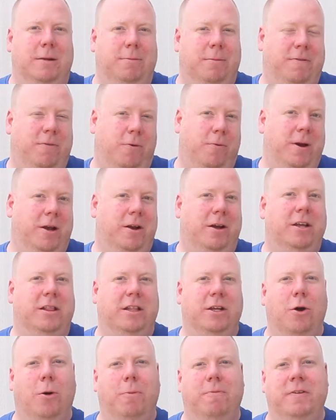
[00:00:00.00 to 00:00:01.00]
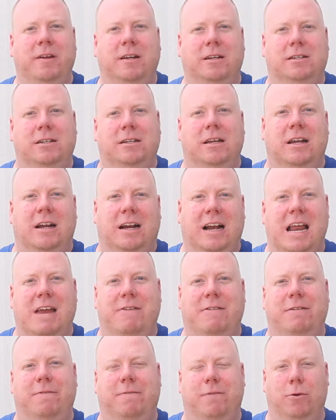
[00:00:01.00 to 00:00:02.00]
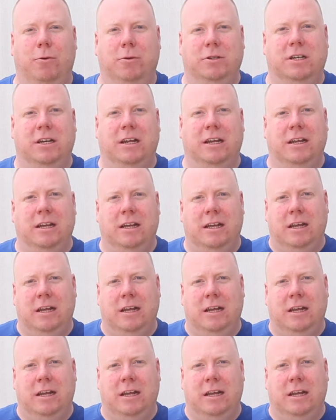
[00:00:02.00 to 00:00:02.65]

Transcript: before we look at the obvious glaring flaws in it,